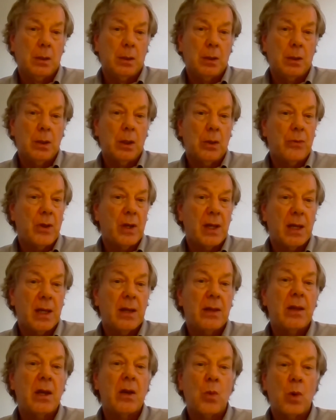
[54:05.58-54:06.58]
You know,
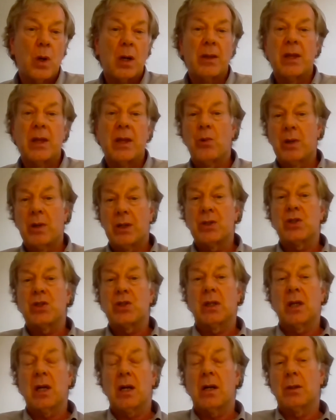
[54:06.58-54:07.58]
here they were in
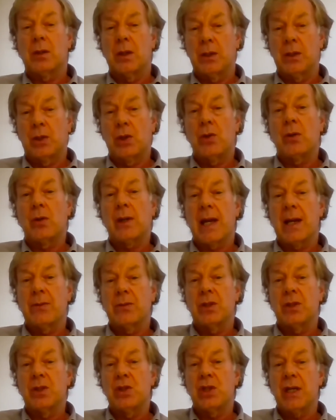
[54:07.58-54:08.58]
Chicago, in Cook
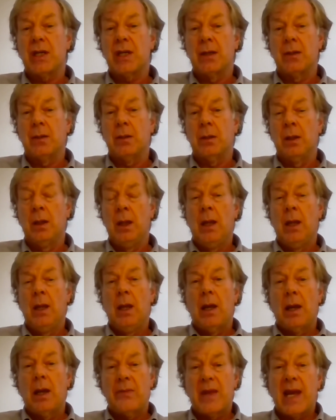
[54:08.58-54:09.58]
County Jail,
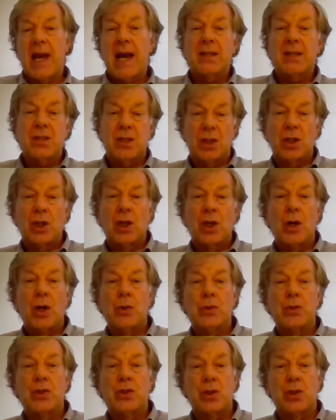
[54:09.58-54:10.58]
and they had to
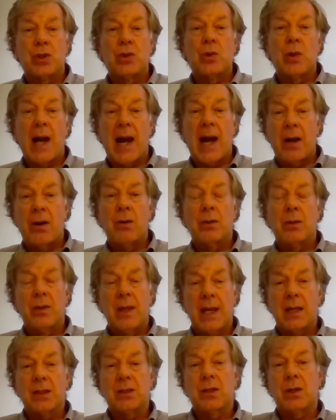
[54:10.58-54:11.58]
go to
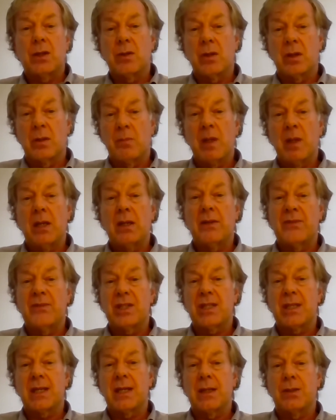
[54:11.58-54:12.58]
the middle of the
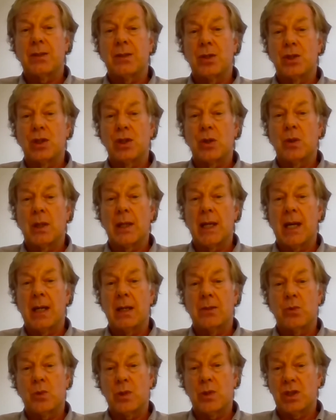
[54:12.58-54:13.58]
state to
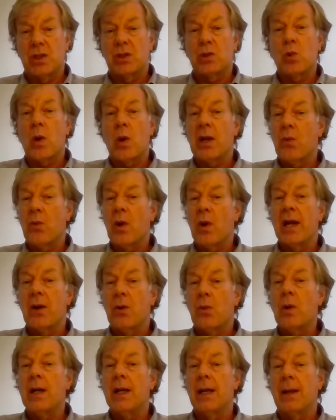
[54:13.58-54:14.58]
Joliet, which is quite a way
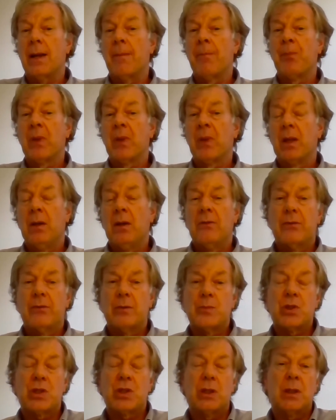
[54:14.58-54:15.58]
away
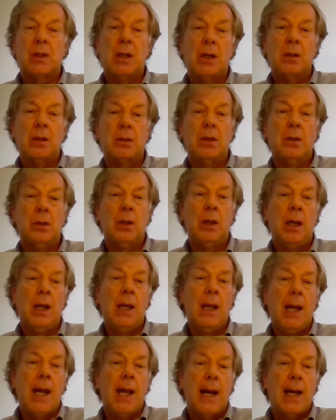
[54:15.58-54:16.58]
from Chicago.
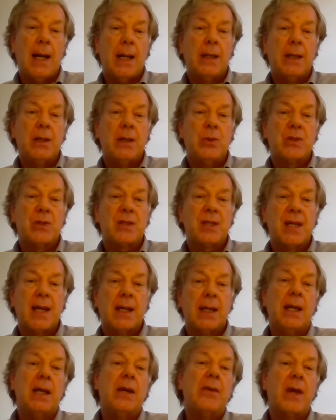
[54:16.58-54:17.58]
And he was
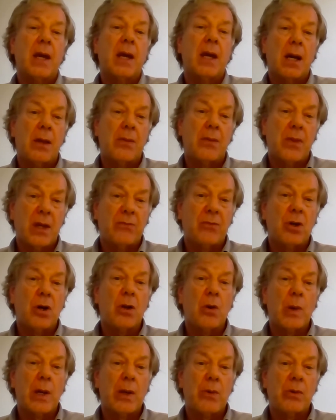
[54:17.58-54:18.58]
saying, here they are, they got
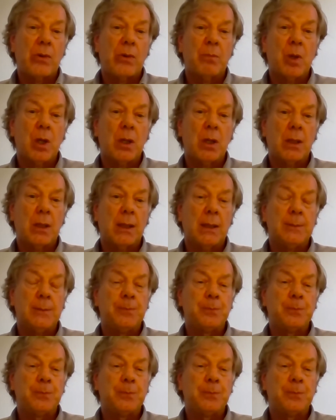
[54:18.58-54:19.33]
away with murder.